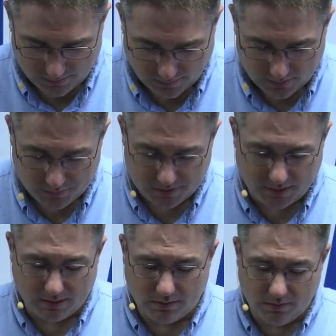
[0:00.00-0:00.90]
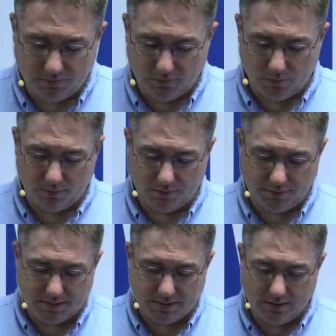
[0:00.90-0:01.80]
Father, we thank you for
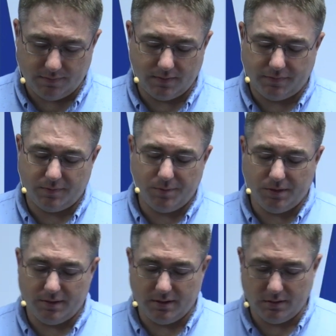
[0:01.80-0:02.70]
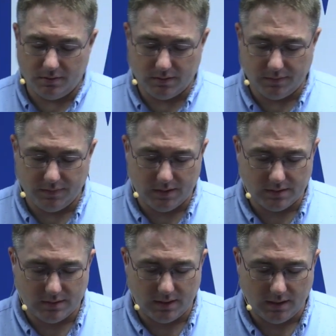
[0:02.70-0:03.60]
this gift of community that you've given
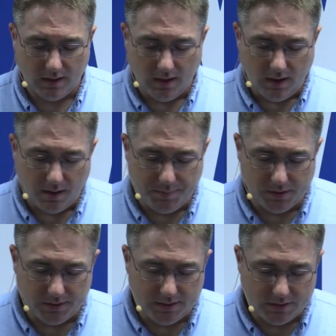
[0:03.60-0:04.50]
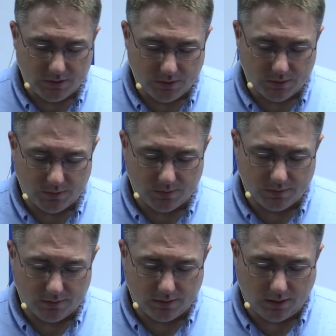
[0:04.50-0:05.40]
us, the ability
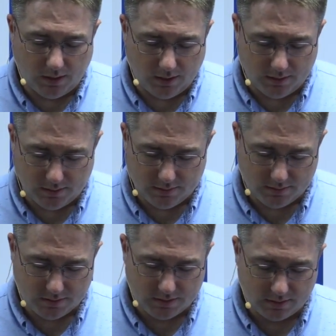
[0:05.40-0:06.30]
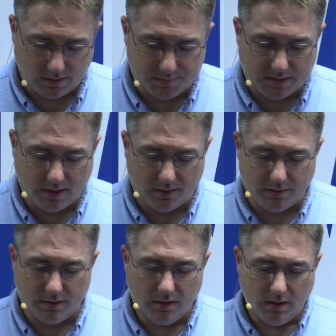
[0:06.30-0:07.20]
to just to come
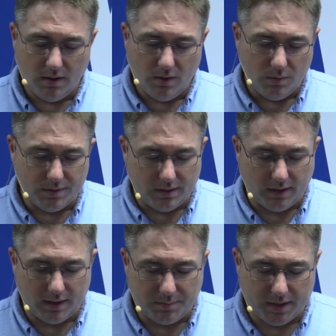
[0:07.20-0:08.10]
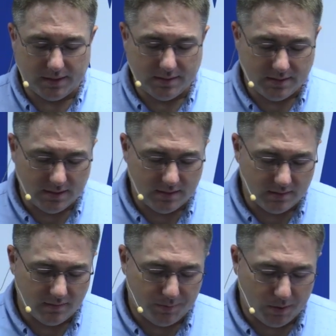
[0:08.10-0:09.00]
together with a like-minded
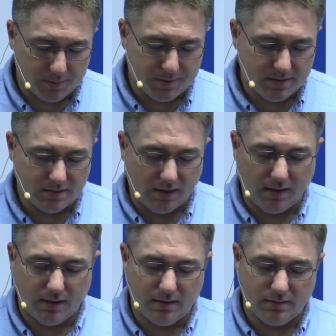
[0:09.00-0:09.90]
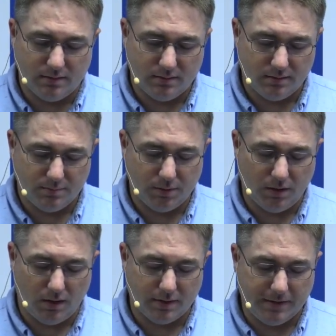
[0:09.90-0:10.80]
sense of purpose and
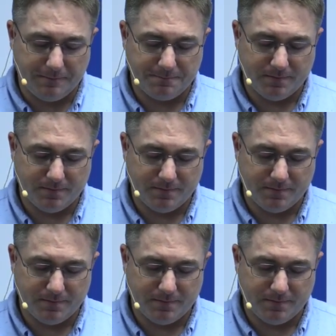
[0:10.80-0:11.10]
belonging.